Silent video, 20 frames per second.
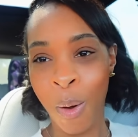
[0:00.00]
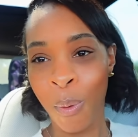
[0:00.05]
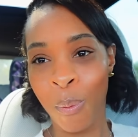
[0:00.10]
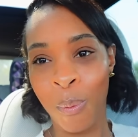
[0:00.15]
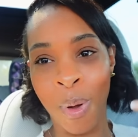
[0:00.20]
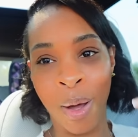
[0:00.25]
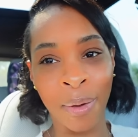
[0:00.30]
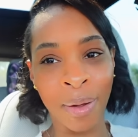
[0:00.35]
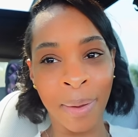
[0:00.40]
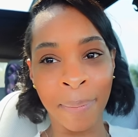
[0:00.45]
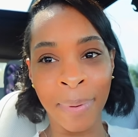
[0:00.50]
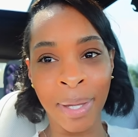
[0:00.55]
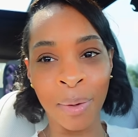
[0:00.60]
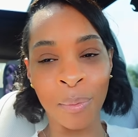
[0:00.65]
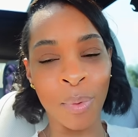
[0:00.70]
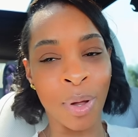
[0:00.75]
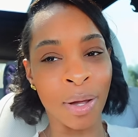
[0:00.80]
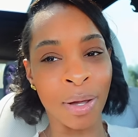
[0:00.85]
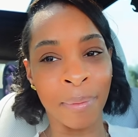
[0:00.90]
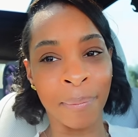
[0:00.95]
Welcome in,
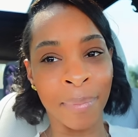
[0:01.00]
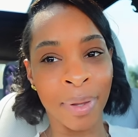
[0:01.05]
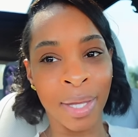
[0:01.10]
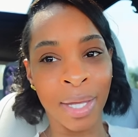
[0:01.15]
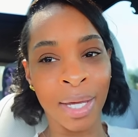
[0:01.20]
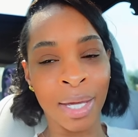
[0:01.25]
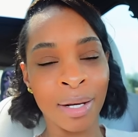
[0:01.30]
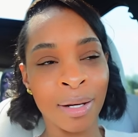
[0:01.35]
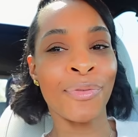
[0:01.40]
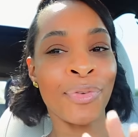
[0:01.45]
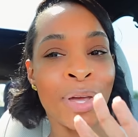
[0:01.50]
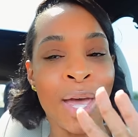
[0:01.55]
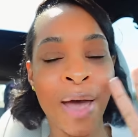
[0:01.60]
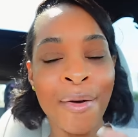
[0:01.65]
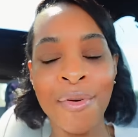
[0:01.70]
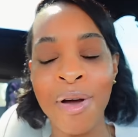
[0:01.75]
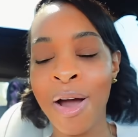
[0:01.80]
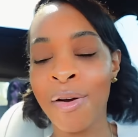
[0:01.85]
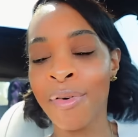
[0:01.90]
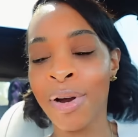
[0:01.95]
welcome in. If you
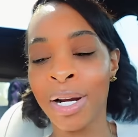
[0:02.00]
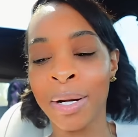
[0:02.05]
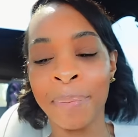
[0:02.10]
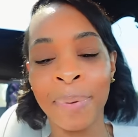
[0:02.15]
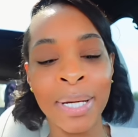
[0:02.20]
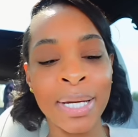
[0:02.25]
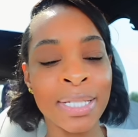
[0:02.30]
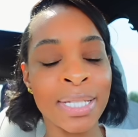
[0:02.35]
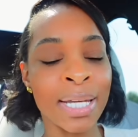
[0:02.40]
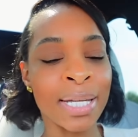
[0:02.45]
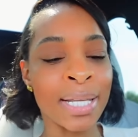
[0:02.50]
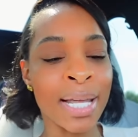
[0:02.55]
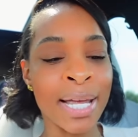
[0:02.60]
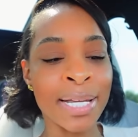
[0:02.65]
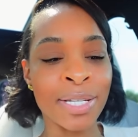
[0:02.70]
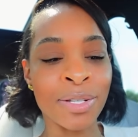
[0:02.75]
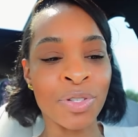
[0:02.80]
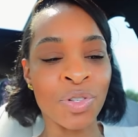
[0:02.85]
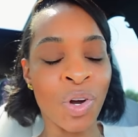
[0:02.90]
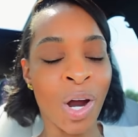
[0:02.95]
haven't already, please hit that
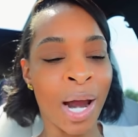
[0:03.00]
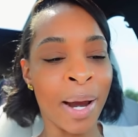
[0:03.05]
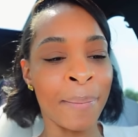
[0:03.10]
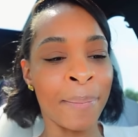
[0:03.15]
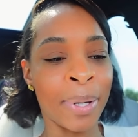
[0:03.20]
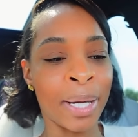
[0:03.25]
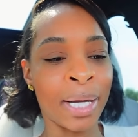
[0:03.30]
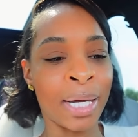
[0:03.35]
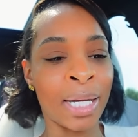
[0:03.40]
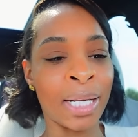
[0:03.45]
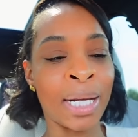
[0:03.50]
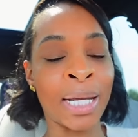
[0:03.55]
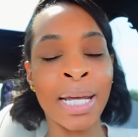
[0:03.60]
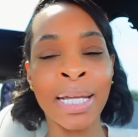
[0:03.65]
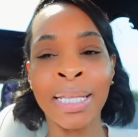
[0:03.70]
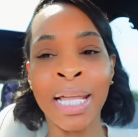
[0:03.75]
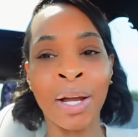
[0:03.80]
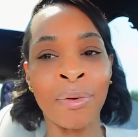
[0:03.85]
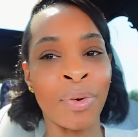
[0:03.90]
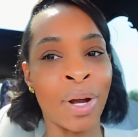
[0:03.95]
subscribe button,
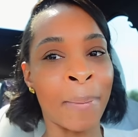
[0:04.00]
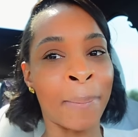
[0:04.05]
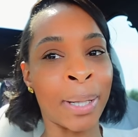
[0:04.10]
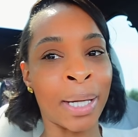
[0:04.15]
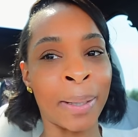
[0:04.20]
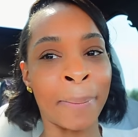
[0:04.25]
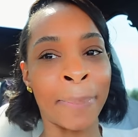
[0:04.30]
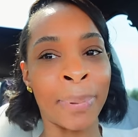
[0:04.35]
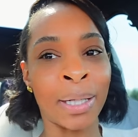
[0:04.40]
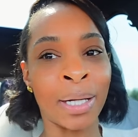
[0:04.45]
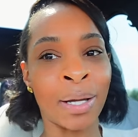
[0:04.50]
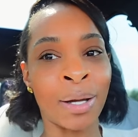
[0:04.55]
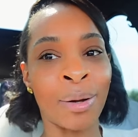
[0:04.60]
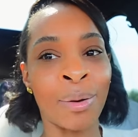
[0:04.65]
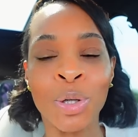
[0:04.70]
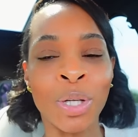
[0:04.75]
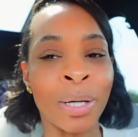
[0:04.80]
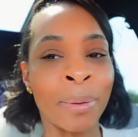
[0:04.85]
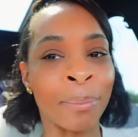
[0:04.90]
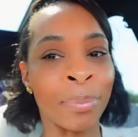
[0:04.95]
hit that red button below.
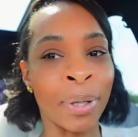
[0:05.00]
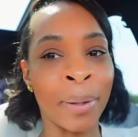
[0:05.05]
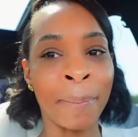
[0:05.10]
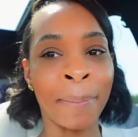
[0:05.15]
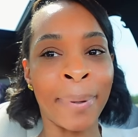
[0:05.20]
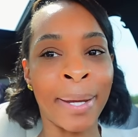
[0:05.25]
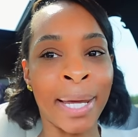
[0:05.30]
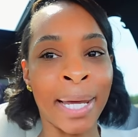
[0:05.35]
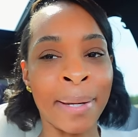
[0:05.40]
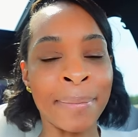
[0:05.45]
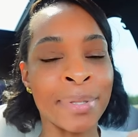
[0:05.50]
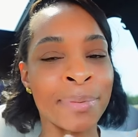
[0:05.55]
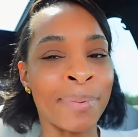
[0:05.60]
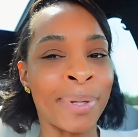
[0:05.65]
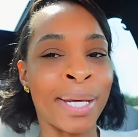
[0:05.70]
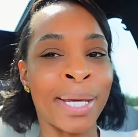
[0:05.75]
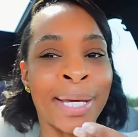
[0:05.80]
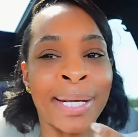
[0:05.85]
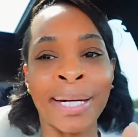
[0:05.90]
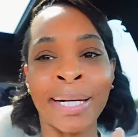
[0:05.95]
Join the Brit babes, be
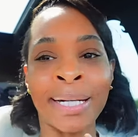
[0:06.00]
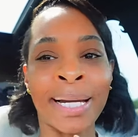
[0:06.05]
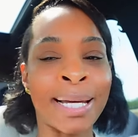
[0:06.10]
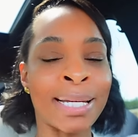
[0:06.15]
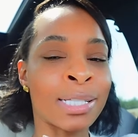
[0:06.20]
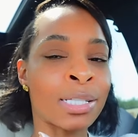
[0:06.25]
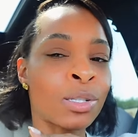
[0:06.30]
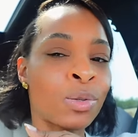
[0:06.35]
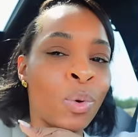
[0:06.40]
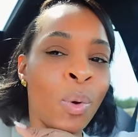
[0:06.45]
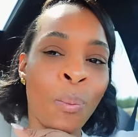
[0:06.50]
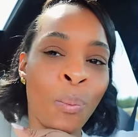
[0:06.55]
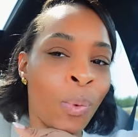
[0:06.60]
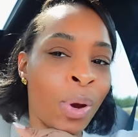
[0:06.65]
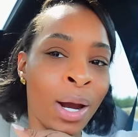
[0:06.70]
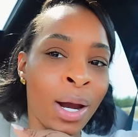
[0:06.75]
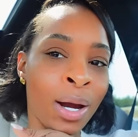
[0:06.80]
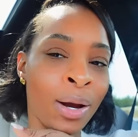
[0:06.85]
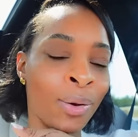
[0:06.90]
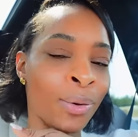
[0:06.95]
in there like
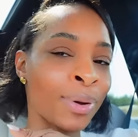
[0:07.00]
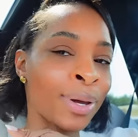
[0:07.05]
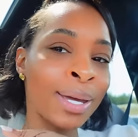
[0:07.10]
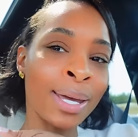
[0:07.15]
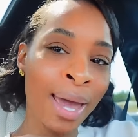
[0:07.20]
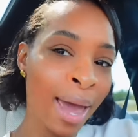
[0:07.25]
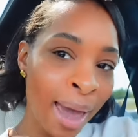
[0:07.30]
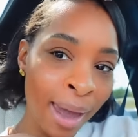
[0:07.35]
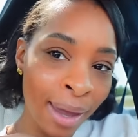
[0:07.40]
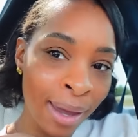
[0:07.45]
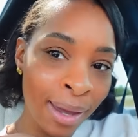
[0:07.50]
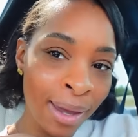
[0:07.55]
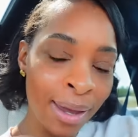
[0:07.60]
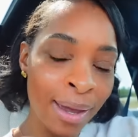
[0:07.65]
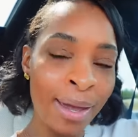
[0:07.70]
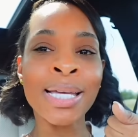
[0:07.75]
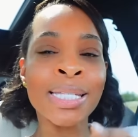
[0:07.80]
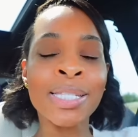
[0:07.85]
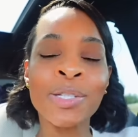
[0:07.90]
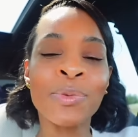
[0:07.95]
swimwear, okay?
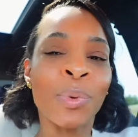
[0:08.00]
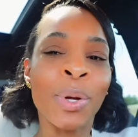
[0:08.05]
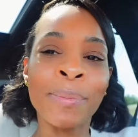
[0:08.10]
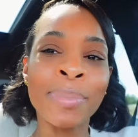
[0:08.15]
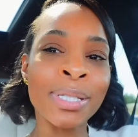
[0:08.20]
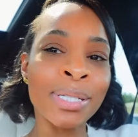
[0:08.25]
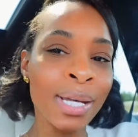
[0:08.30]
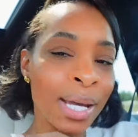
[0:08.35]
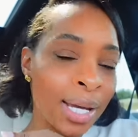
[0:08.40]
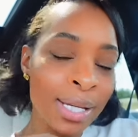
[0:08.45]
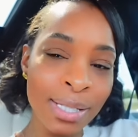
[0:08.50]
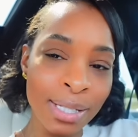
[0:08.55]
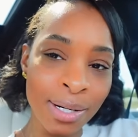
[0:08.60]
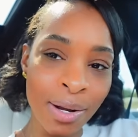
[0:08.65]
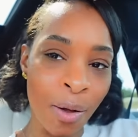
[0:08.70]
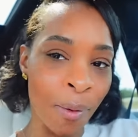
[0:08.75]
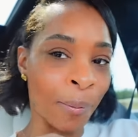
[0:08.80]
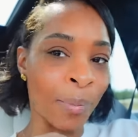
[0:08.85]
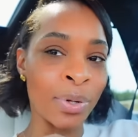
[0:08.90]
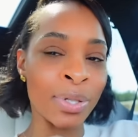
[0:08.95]
It's swim season
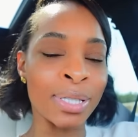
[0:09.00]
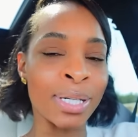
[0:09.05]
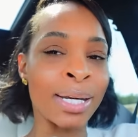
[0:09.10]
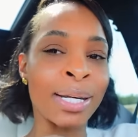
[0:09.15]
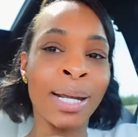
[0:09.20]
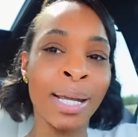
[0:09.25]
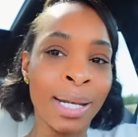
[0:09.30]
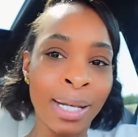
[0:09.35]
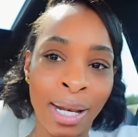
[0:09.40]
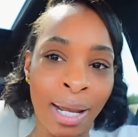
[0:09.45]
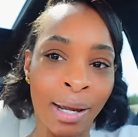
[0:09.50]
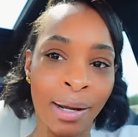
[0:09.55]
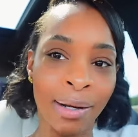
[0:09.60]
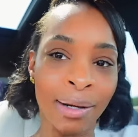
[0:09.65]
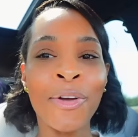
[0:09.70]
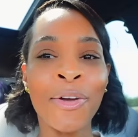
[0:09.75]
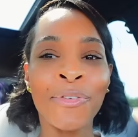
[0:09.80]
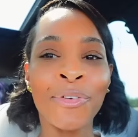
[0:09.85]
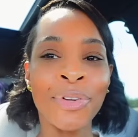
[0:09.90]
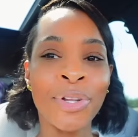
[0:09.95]
almost. Get in there.
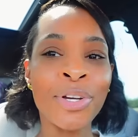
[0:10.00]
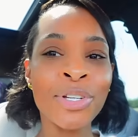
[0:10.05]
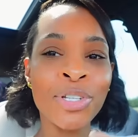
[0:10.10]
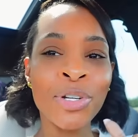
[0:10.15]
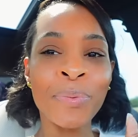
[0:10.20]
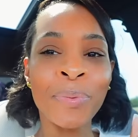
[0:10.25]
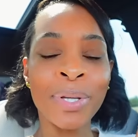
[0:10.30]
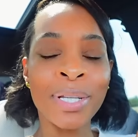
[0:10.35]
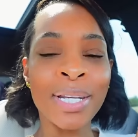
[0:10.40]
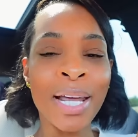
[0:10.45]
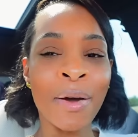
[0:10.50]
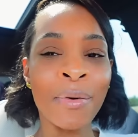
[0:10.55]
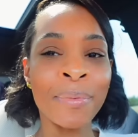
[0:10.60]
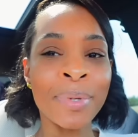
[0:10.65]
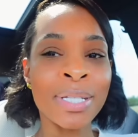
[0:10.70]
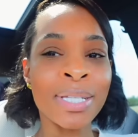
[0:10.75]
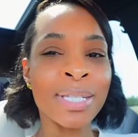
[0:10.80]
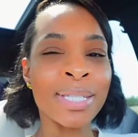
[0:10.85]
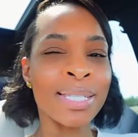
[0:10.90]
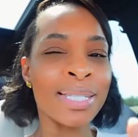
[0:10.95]
And for those who've been down with me
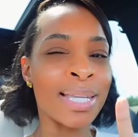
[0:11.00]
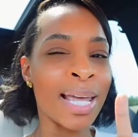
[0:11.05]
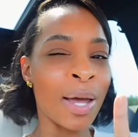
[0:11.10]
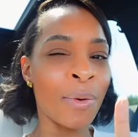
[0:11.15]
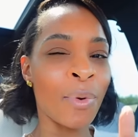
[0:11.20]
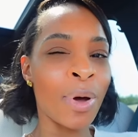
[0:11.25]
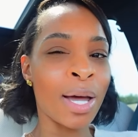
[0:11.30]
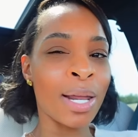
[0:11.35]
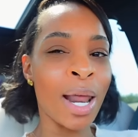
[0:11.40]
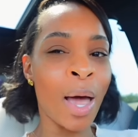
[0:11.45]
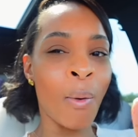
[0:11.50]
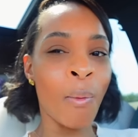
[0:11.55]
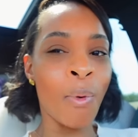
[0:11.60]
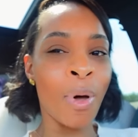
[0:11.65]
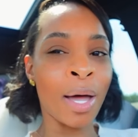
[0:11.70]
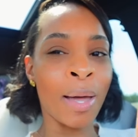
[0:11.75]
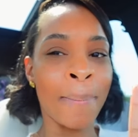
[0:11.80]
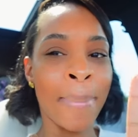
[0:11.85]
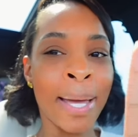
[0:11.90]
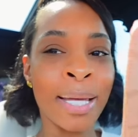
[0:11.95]
since day one,
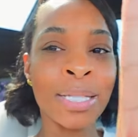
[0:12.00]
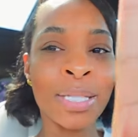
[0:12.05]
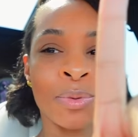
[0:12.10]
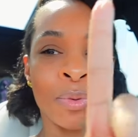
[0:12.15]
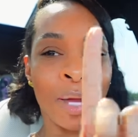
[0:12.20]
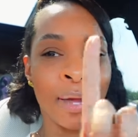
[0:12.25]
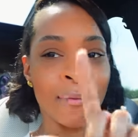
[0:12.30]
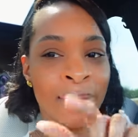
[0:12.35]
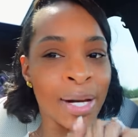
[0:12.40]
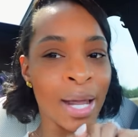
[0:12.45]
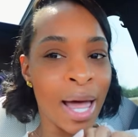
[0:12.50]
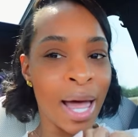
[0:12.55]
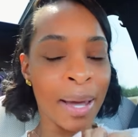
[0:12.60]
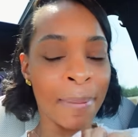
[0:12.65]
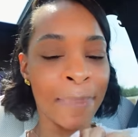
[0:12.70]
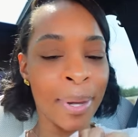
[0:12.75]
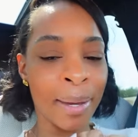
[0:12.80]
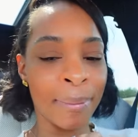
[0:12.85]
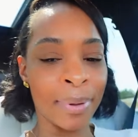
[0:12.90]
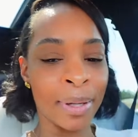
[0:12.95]
welcome back to a
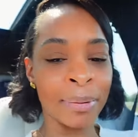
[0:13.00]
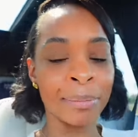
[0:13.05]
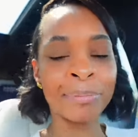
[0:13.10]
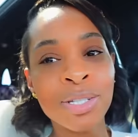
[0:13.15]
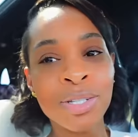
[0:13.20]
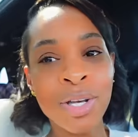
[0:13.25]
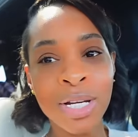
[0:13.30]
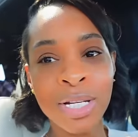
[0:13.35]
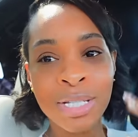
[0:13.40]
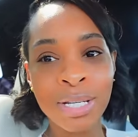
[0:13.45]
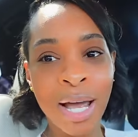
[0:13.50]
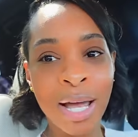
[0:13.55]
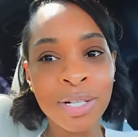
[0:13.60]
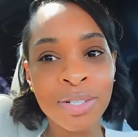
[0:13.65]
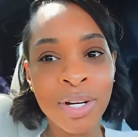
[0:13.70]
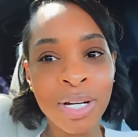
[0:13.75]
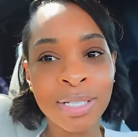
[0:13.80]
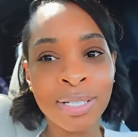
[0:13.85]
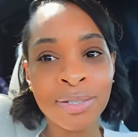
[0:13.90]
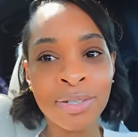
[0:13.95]
vlog, baby. So I just got
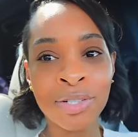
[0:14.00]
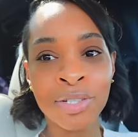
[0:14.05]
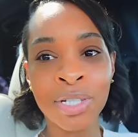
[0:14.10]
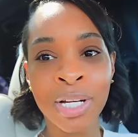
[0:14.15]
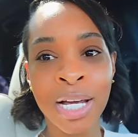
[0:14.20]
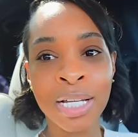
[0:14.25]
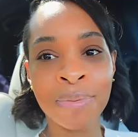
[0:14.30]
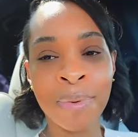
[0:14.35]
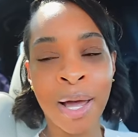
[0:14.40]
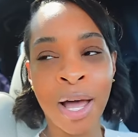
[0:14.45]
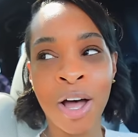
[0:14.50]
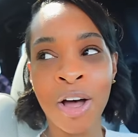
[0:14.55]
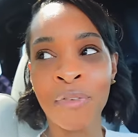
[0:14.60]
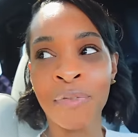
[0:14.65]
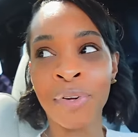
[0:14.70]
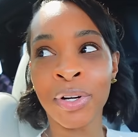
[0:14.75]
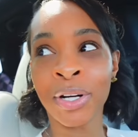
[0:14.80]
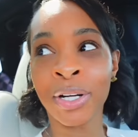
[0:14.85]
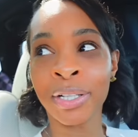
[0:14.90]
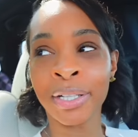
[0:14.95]
dressed. I showed you guys my
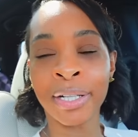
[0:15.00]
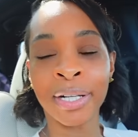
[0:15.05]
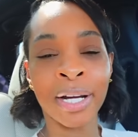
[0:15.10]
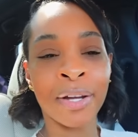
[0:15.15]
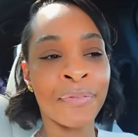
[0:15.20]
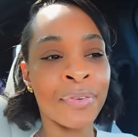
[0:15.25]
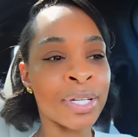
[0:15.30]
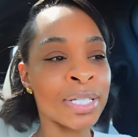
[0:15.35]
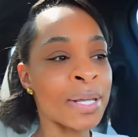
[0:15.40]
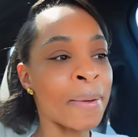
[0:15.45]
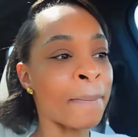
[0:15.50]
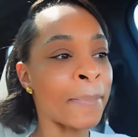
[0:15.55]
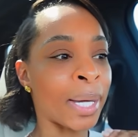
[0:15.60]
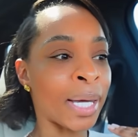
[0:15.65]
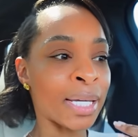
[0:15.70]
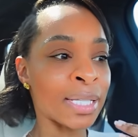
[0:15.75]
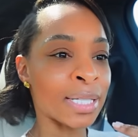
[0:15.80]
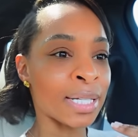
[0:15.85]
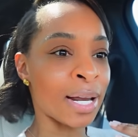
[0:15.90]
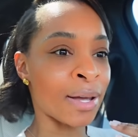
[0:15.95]
outfit earlier. It feels
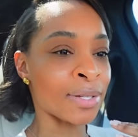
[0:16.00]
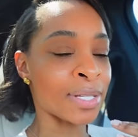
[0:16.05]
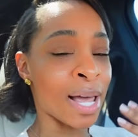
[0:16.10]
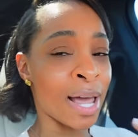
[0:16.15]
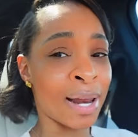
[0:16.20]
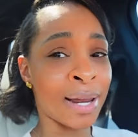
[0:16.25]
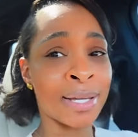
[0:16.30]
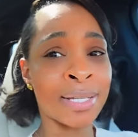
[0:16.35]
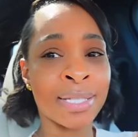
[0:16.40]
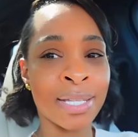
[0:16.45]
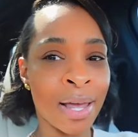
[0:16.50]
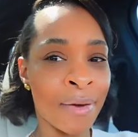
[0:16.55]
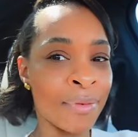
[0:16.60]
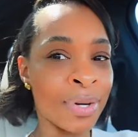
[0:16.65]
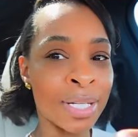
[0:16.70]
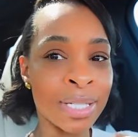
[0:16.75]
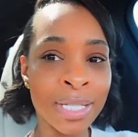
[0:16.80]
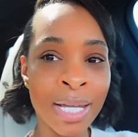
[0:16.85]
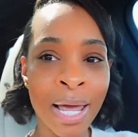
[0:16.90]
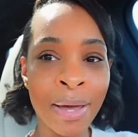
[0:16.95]
amazing outside. It's
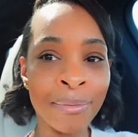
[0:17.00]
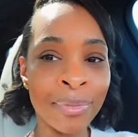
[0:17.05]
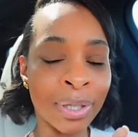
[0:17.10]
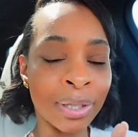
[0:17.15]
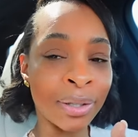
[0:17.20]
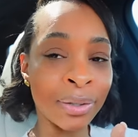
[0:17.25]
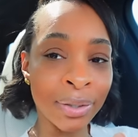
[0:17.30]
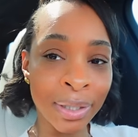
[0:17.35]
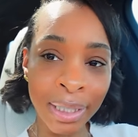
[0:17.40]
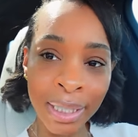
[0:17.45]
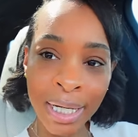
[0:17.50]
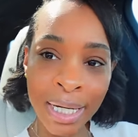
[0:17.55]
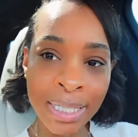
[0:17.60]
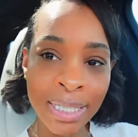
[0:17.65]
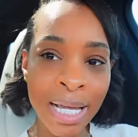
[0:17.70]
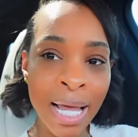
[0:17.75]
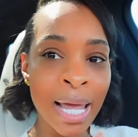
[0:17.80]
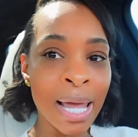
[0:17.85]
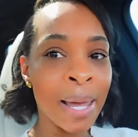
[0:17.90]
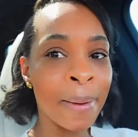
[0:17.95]
77 degrees,
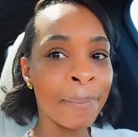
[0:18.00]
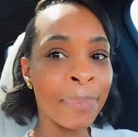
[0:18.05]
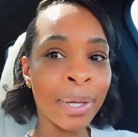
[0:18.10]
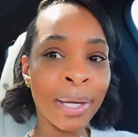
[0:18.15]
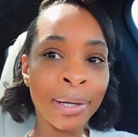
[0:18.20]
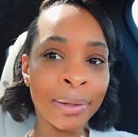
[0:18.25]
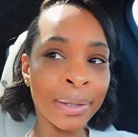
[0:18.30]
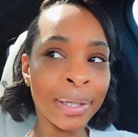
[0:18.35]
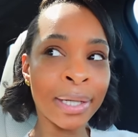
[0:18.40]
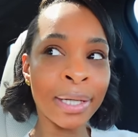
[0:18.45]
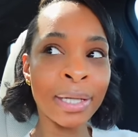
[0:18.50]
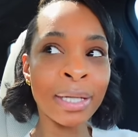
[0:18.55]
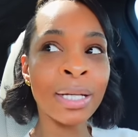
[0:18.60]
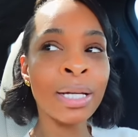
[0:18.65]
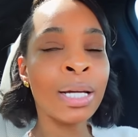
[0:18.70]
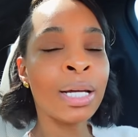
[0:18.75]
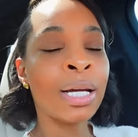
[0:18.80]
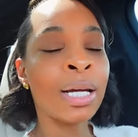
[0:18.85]
period.